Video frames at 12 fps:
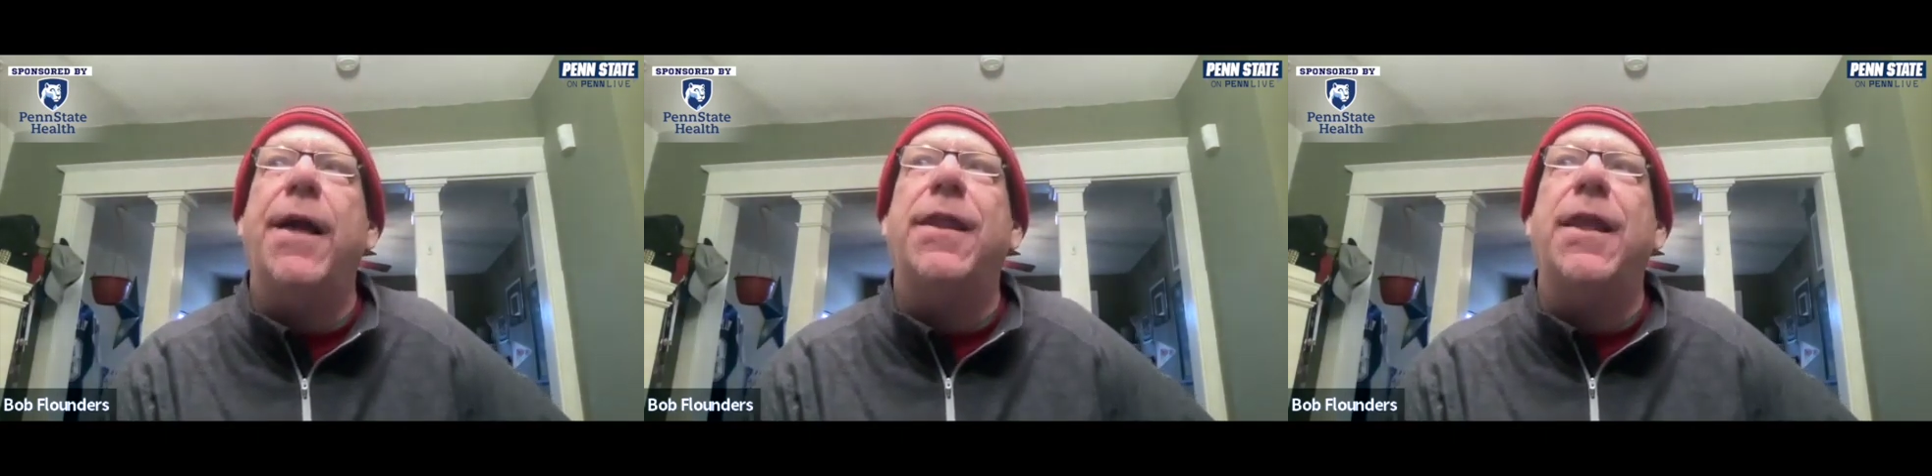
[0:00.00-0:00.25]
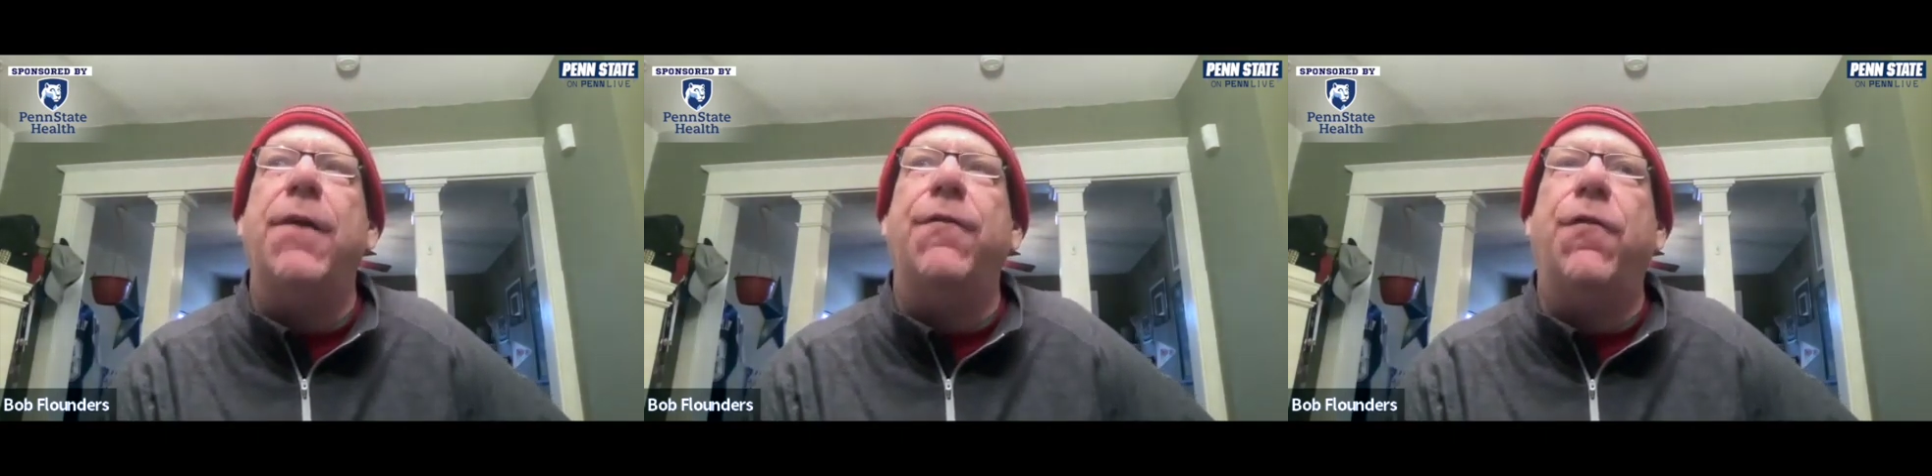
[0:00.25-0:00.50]
I
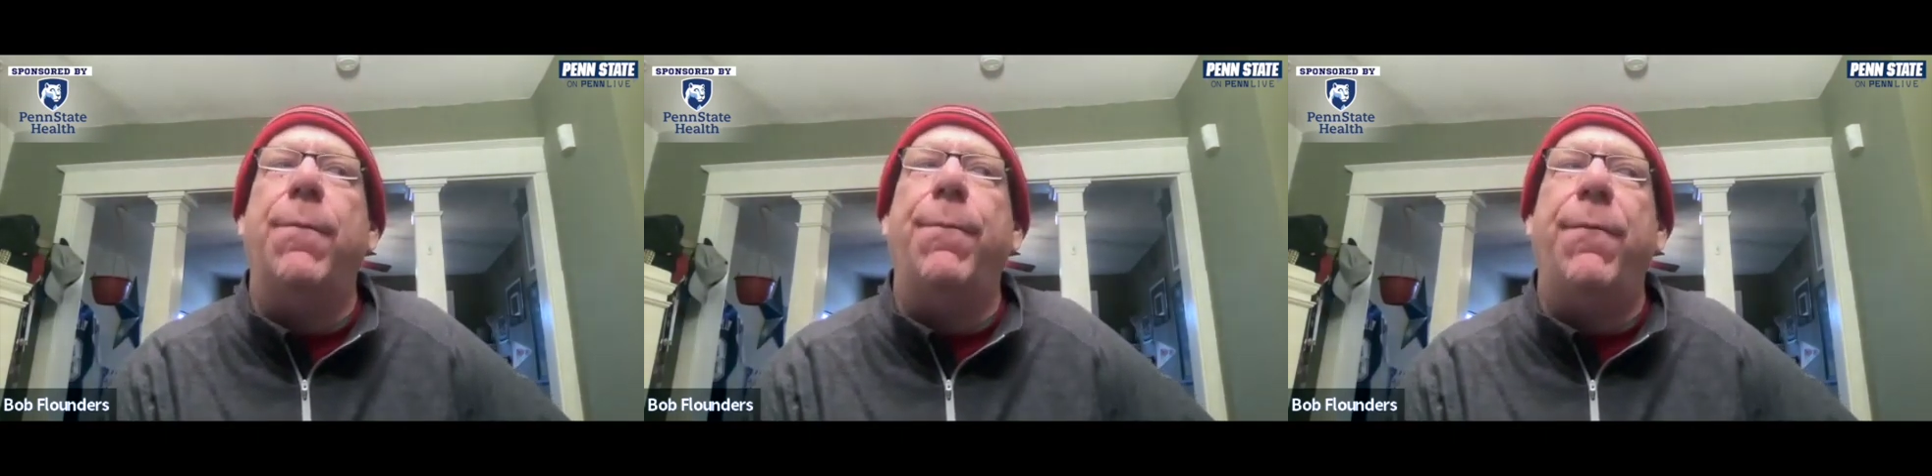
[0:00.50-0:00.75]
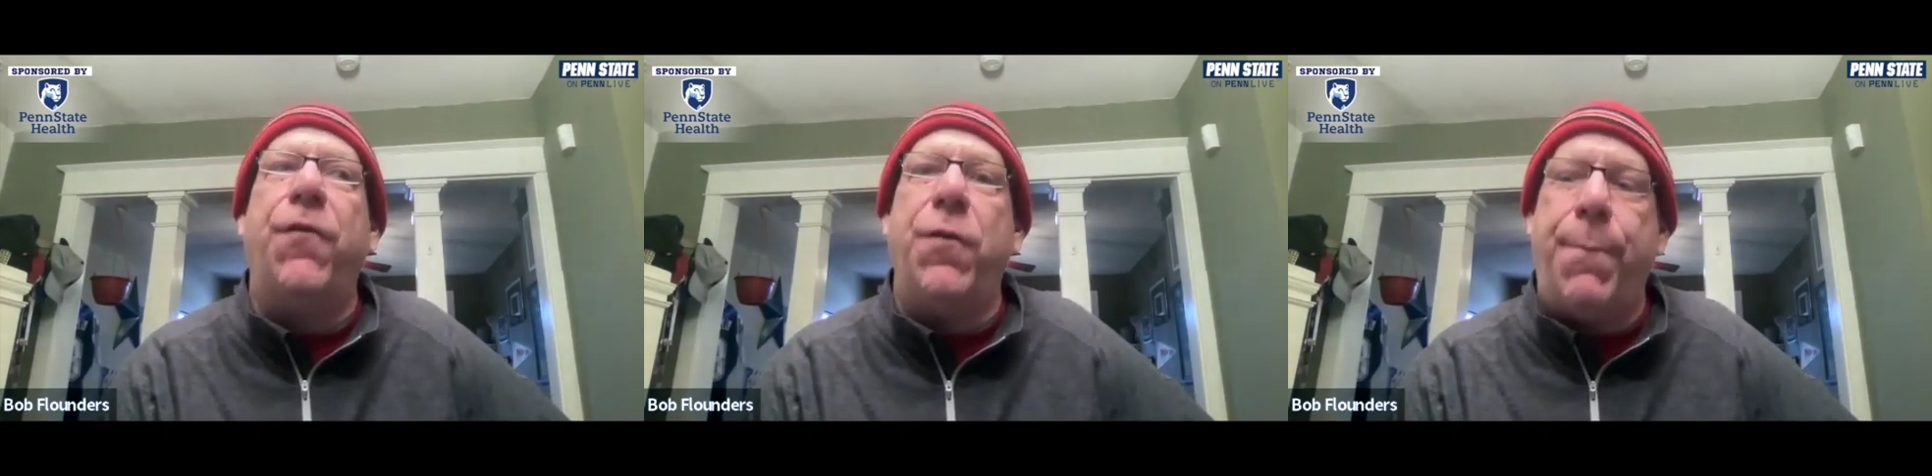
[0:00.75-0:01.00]
think, for
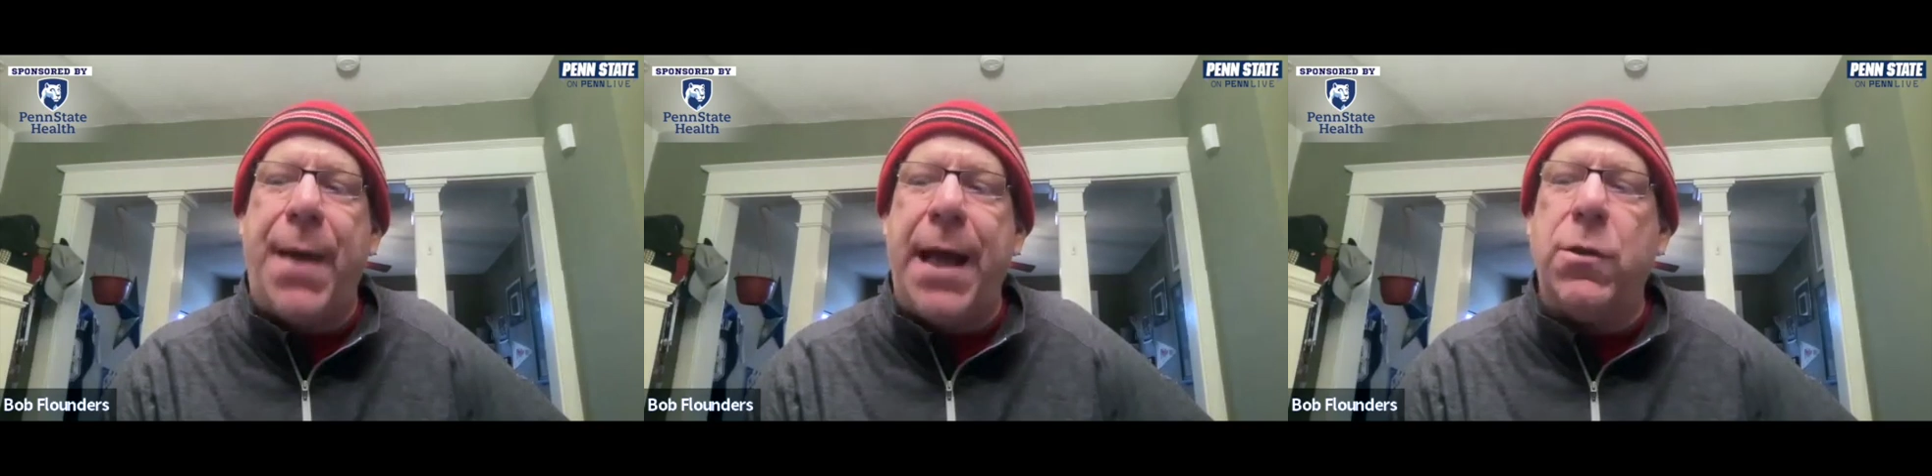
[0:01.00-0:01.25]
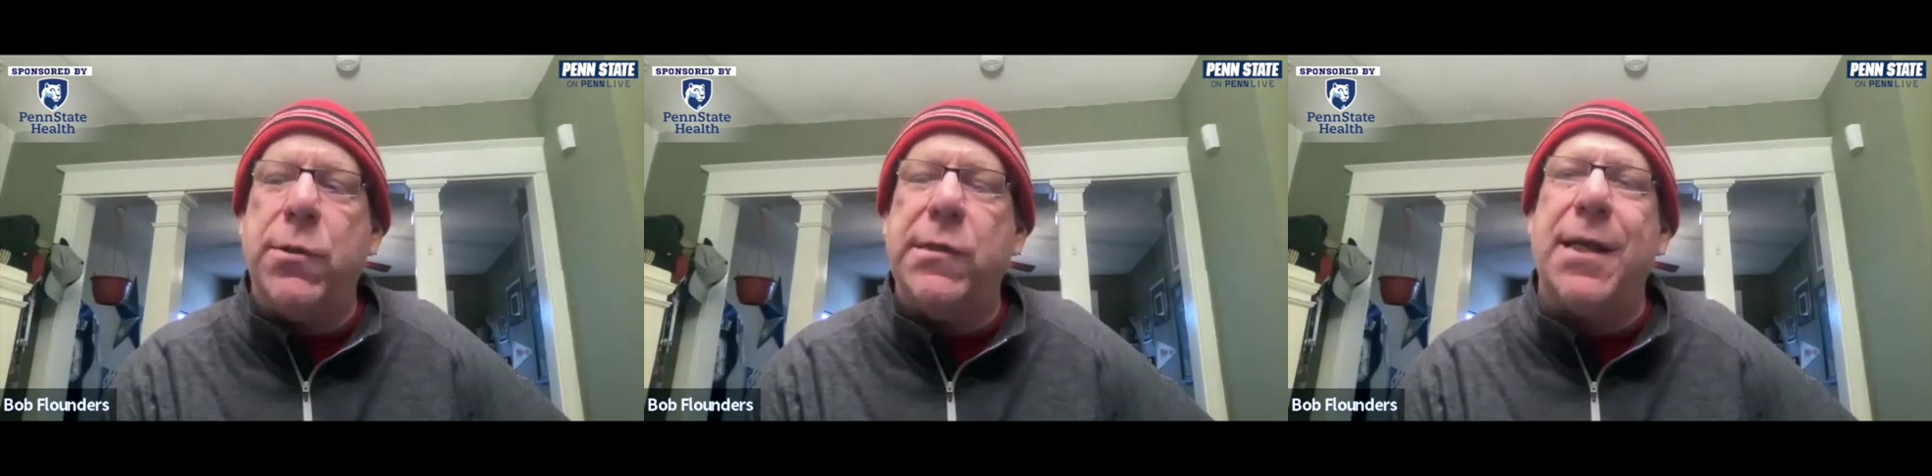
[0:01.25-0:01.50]
the
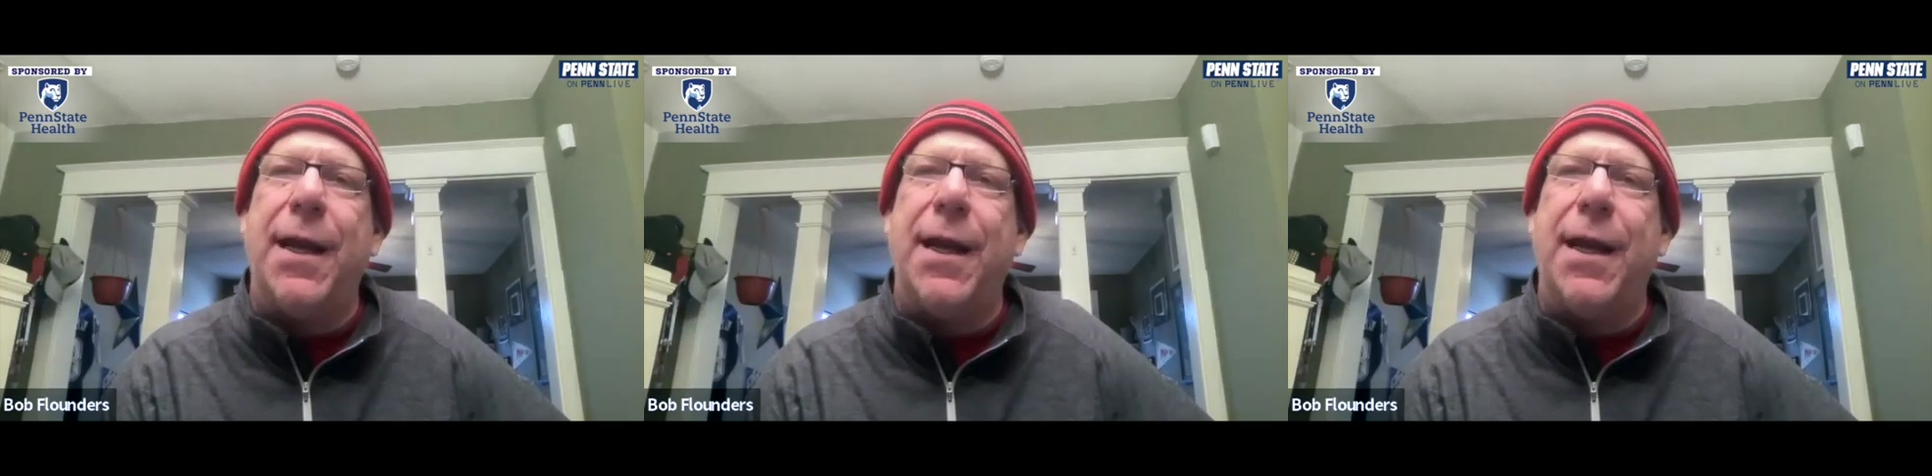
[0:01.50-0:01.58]
Bengals.